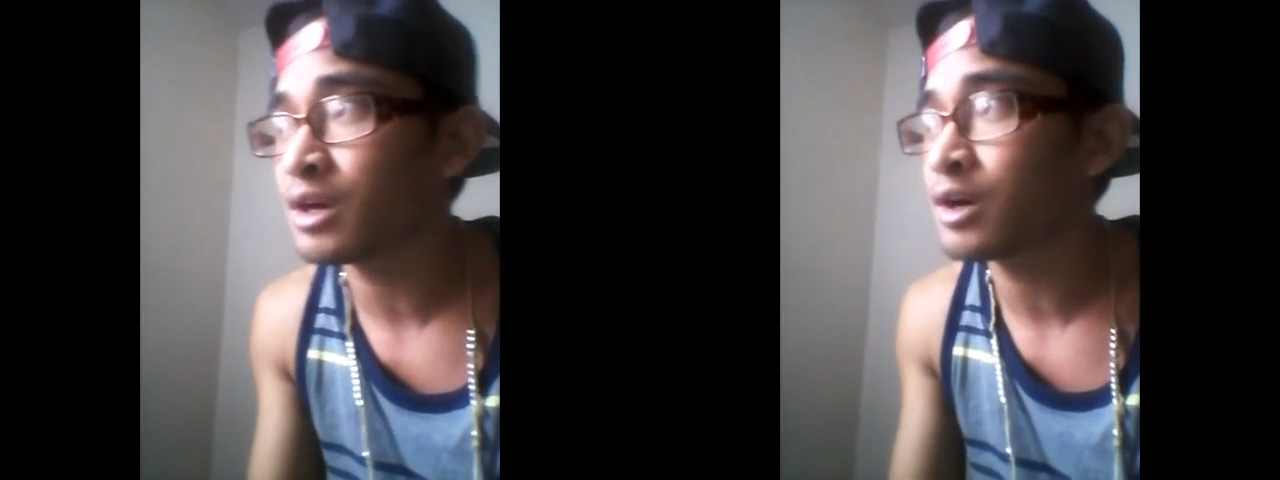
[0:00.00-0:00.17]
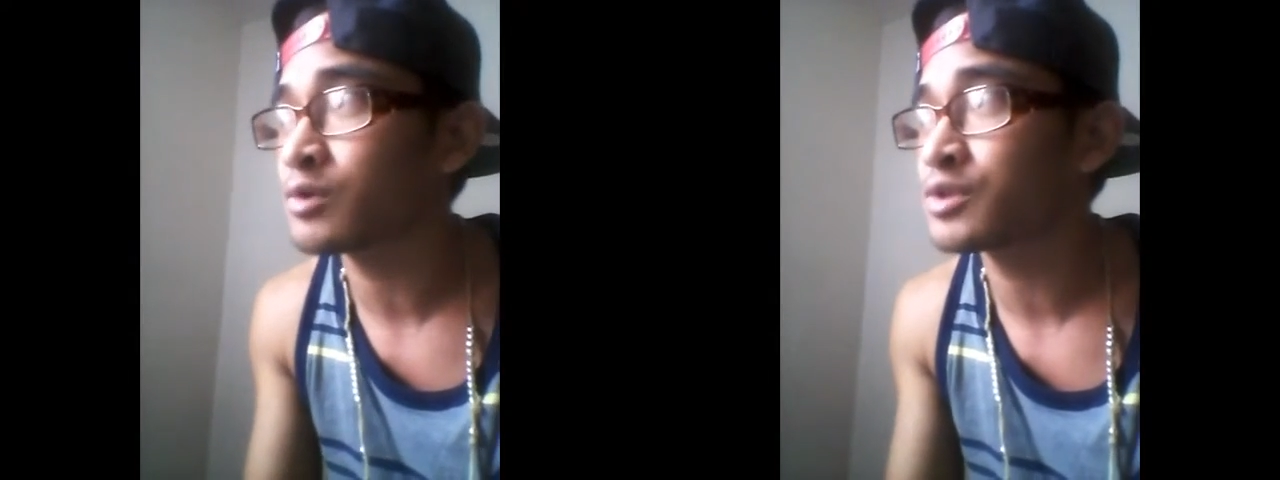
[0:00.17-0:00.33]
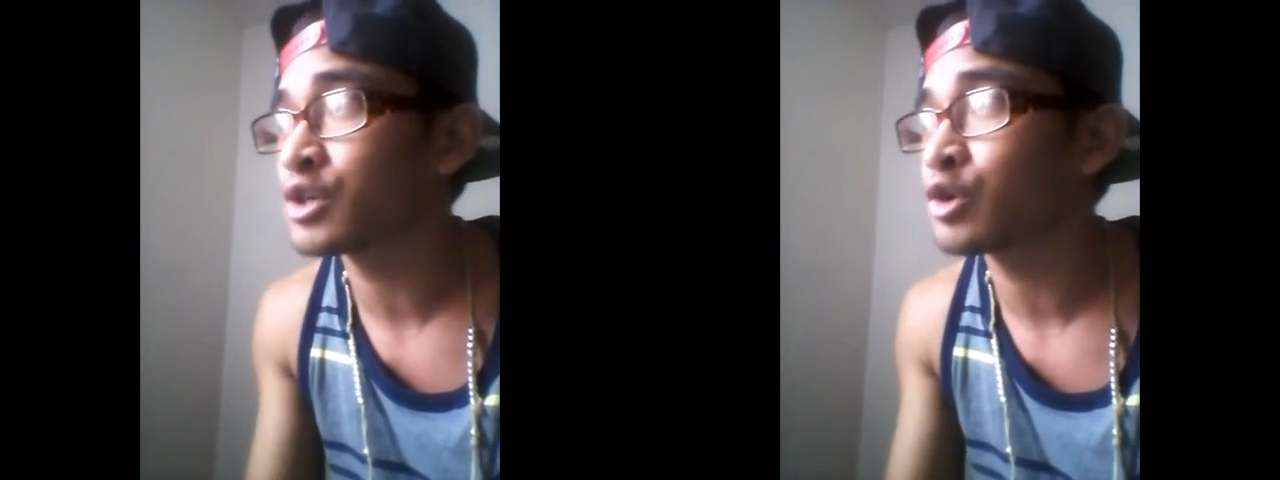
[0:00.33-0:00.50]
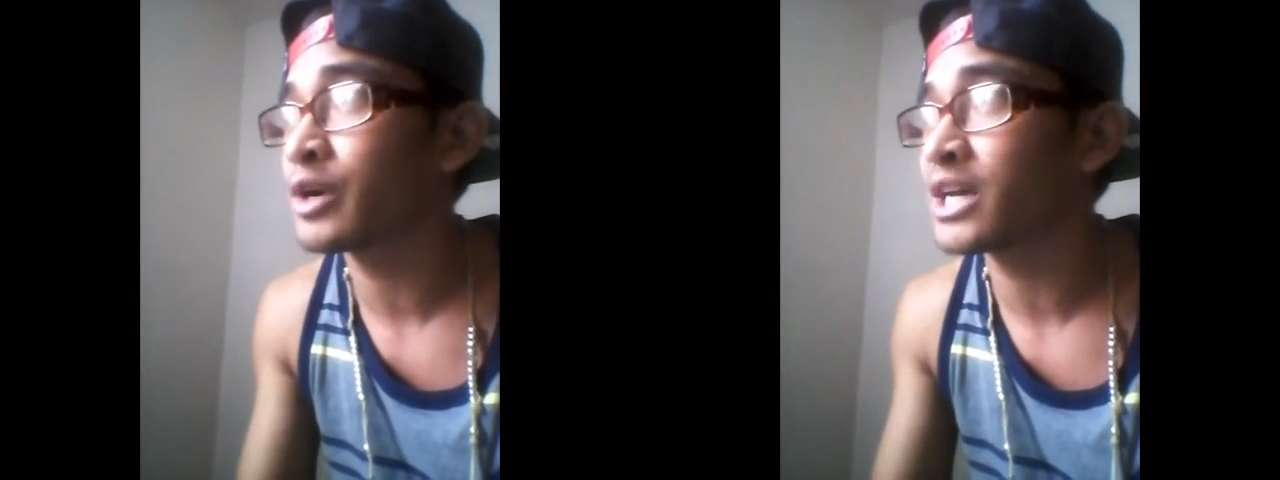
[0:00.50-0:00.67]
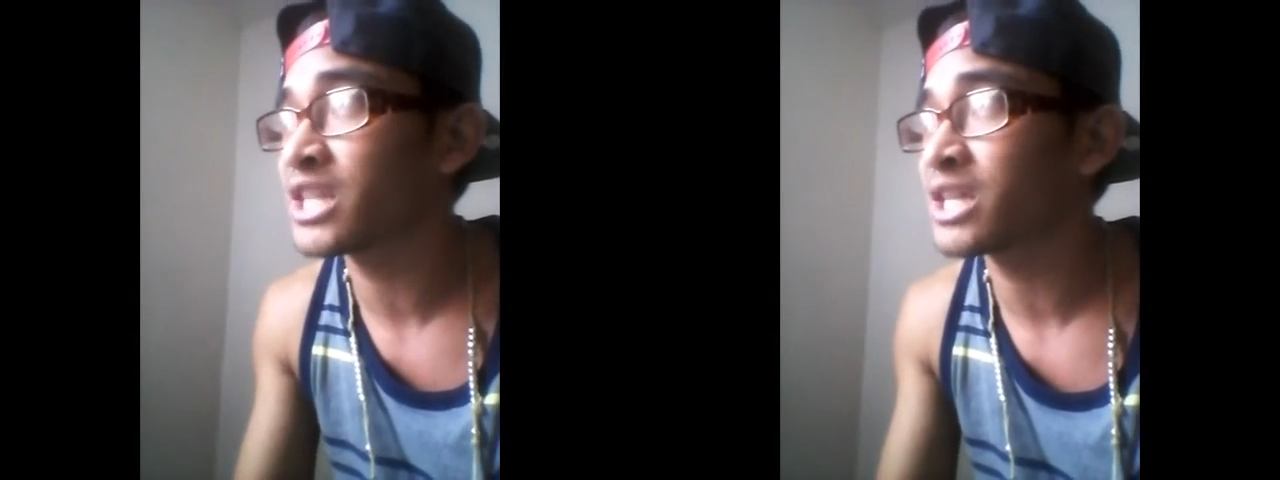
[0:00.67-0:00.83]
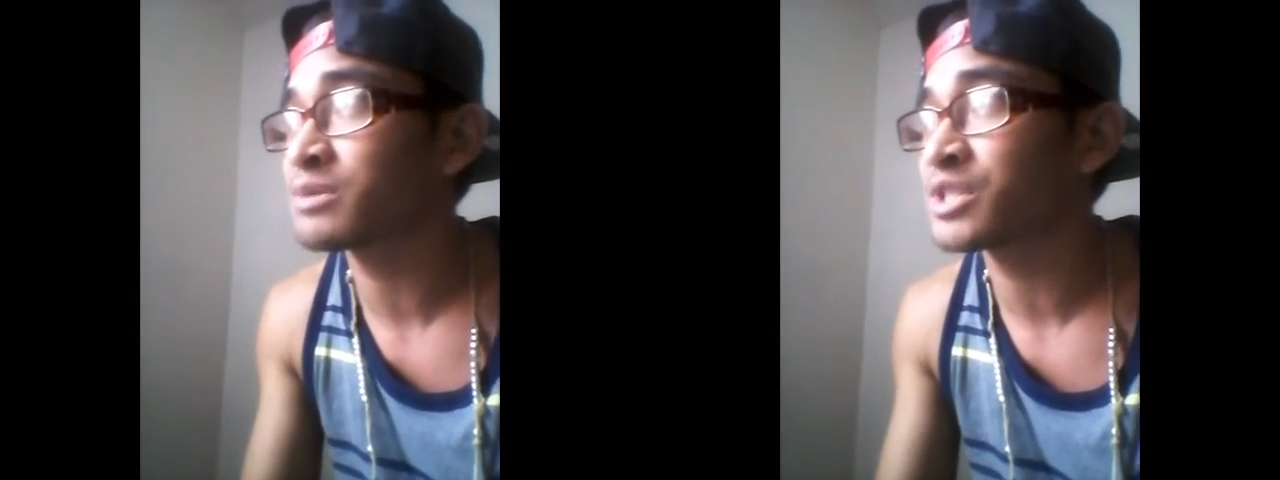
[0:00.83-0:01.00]
ozone,
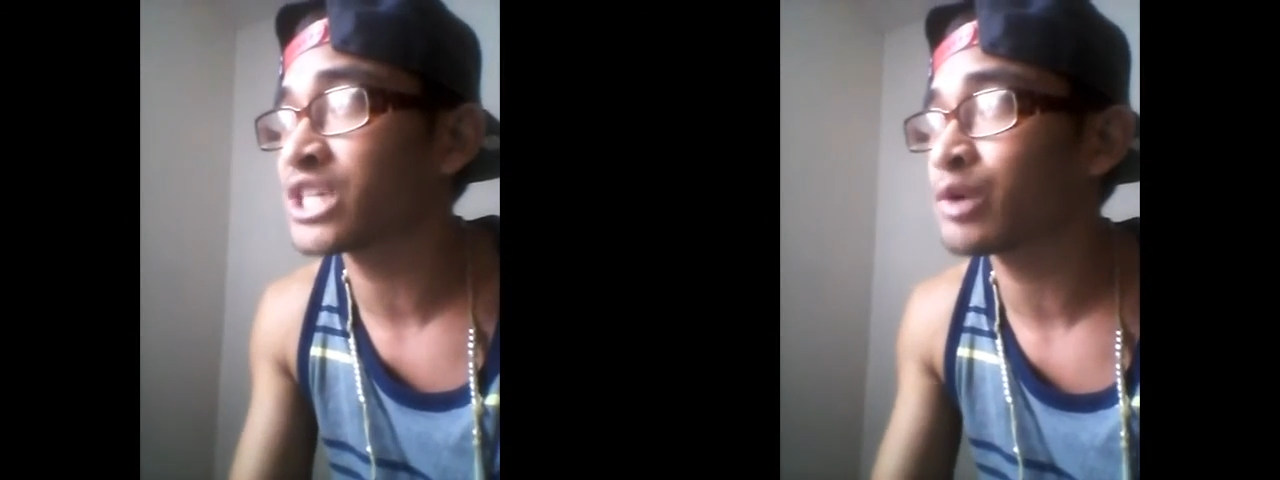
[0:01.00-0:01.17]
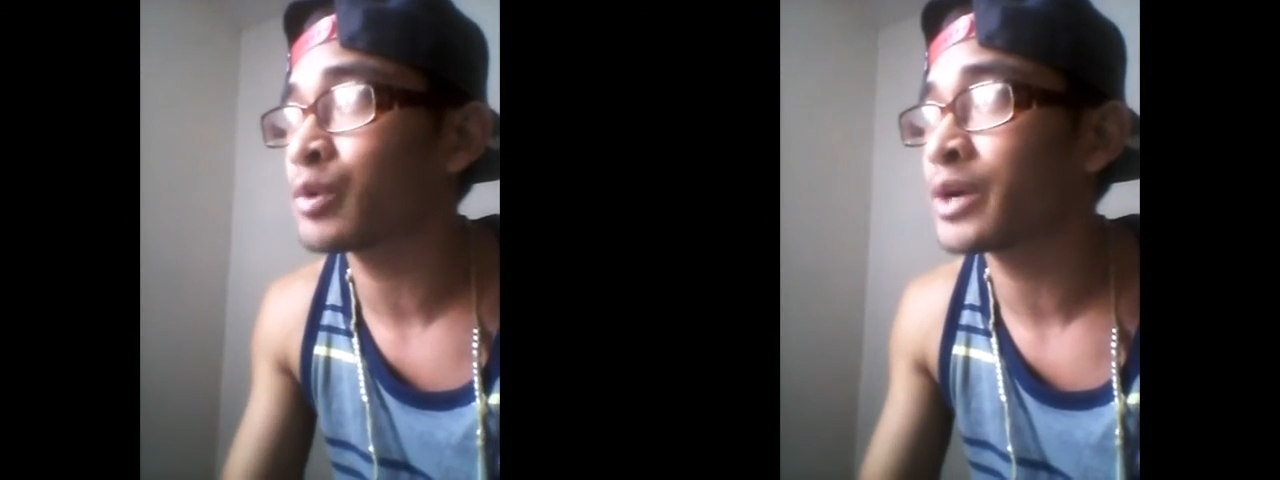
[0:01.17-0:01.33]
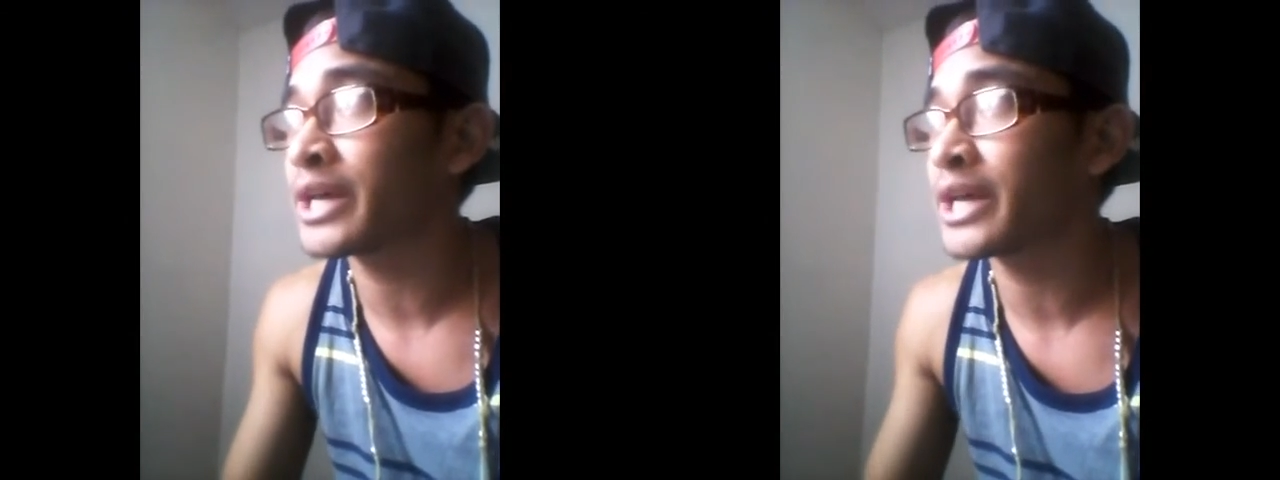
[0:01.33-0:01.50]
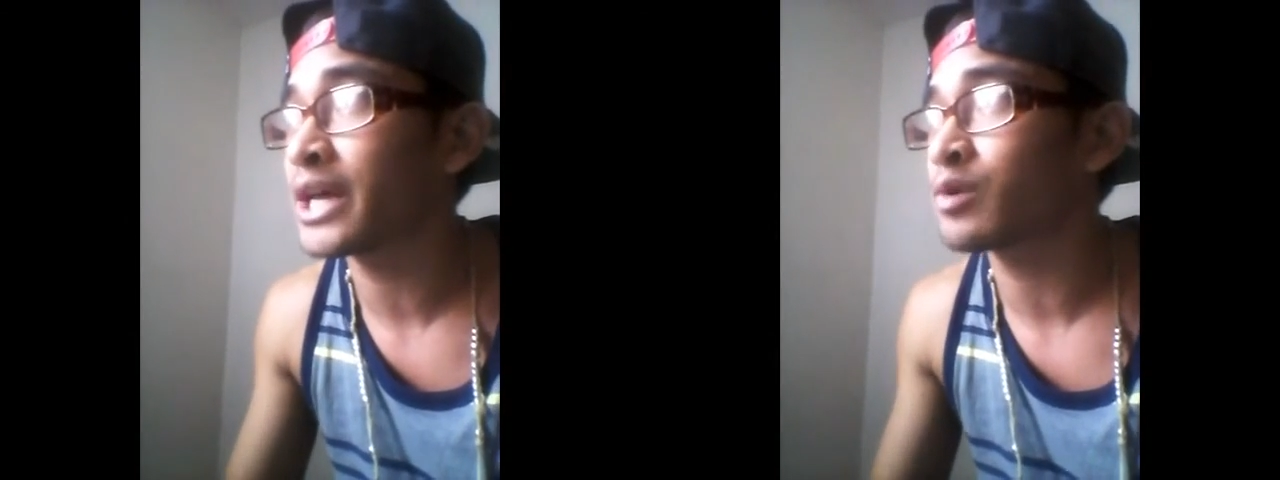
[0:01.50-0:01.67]
and I'm somewhere